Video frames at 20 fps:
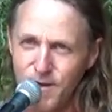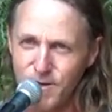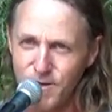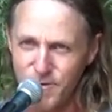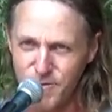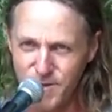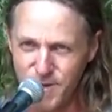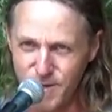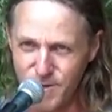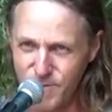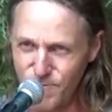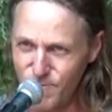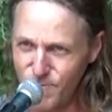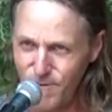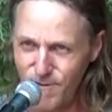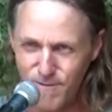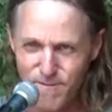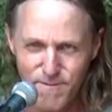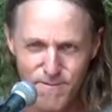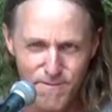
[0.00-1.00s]
You didn't
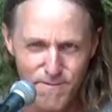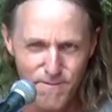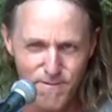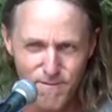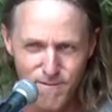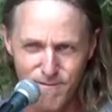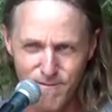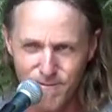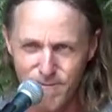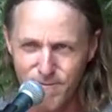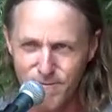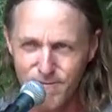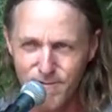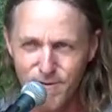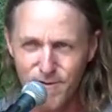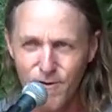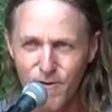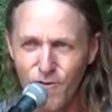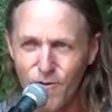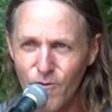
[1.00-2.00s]
want
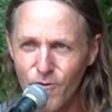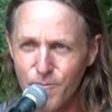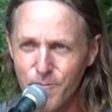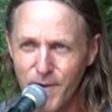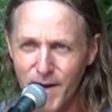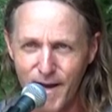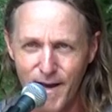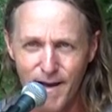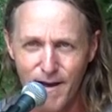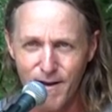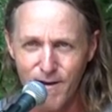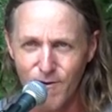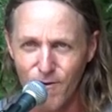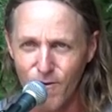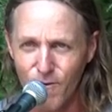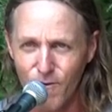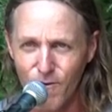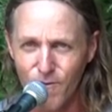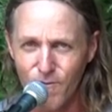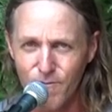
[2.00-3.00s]
to go back
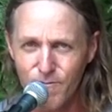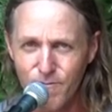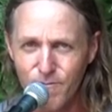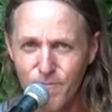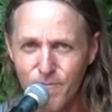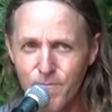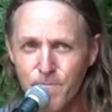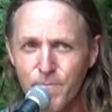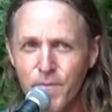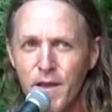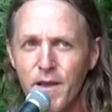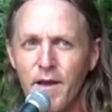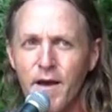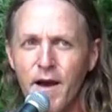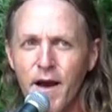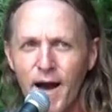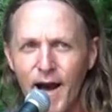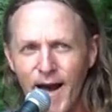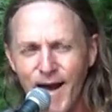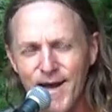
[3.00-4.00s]
home.
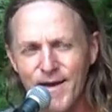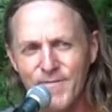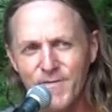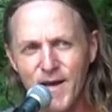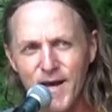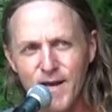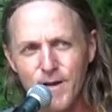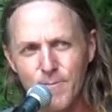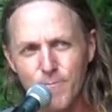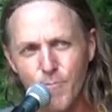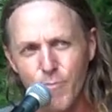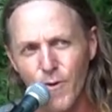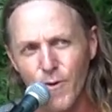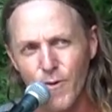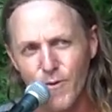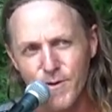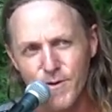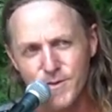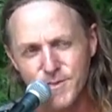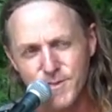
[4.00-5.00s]
I've got a
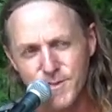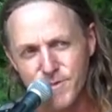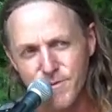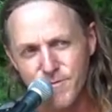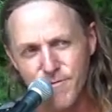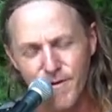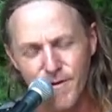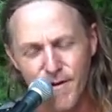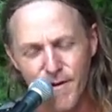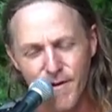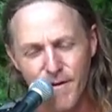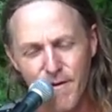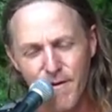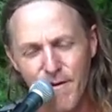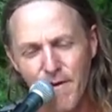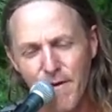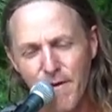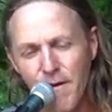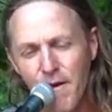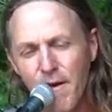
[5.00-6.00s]
broken
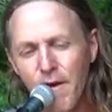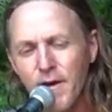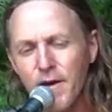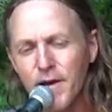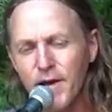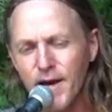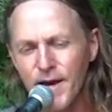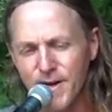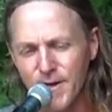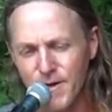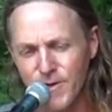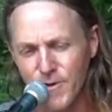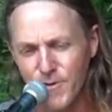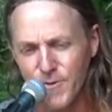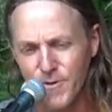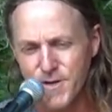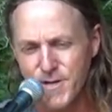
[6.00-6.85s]
string, got a new